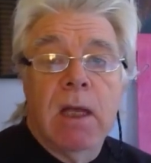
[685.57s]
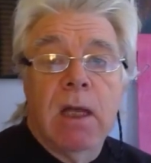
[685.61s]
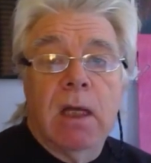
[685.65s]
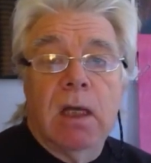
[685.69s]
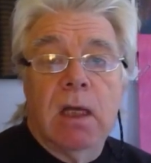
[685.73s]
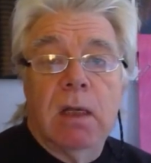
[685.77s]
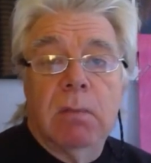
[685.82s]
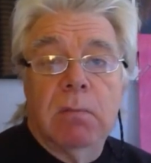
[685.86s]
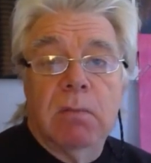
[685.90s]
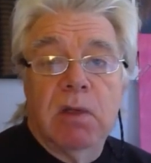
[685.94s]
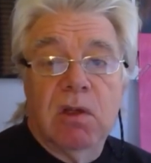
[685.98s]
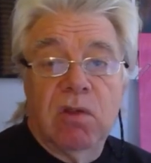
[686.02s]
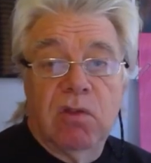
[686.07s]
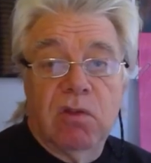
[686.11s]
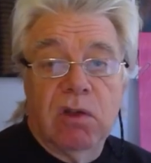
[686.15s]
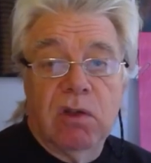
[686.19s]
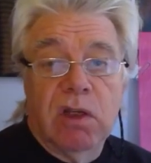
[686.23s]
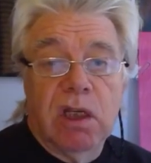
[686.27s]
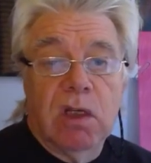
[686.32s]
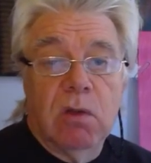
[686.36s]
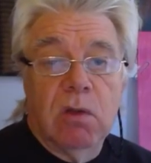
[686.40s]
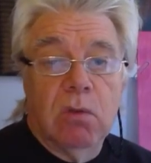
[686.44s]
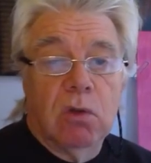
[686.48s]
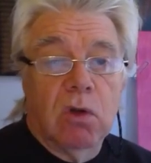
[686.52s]
It's a
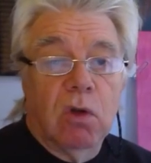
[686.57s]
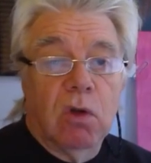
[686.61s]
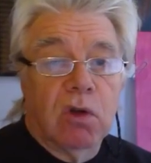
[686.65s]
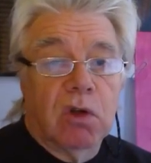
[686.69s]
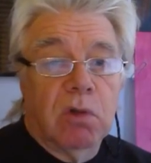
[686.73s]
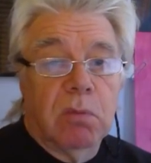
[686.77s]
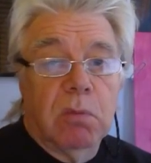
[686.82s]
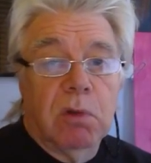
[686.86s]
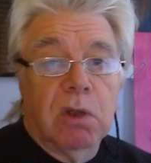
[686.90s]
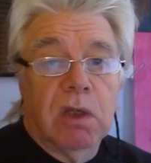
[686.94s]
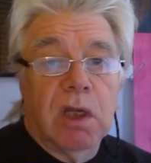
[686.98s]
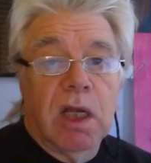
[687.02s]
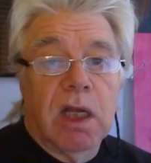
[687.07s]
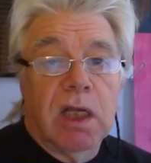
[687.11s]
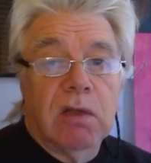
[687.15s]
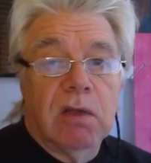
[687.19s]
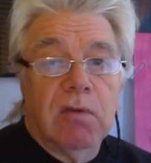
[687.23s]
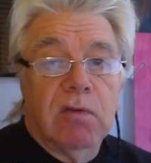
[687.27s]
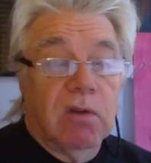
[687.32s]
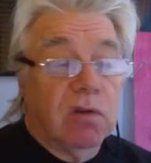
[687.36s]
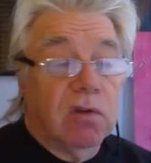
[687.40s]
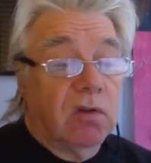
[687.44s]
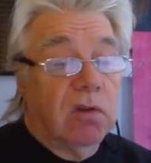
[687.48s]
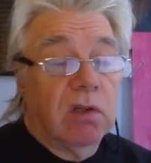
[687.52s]
legal document, and
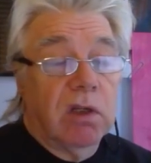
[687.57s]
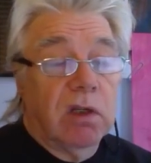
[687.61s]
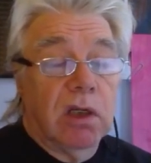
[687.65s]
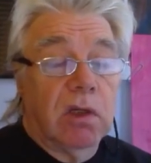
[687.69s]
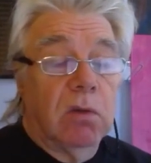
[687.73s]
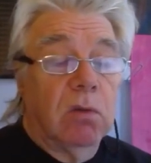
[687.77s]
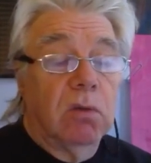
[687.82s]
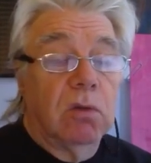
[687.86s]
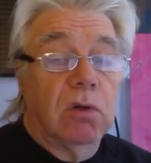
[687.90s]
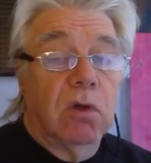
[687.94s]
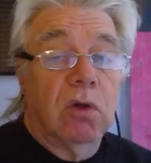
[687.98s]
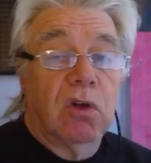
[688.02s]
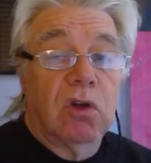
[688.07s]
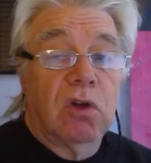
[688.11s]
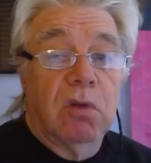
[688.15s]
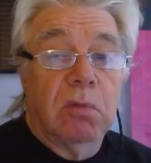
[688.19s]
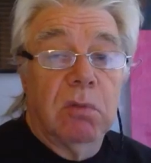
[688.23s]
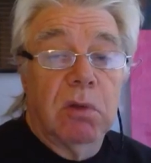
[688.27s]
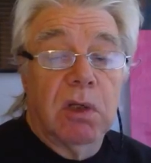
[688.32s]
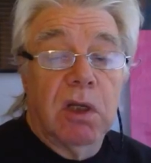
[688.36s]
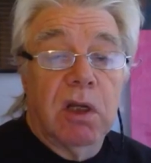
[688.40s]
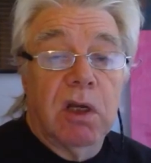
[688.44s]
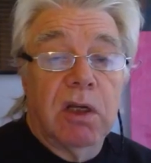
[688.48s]
if it's a legal document,